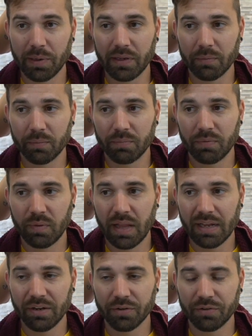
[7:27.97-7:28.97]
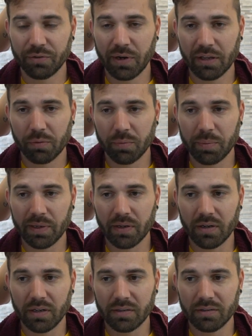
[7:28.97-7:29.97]
be, not your strength would be
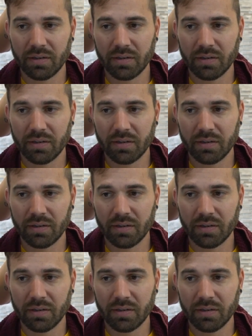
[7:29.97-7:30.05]
gone.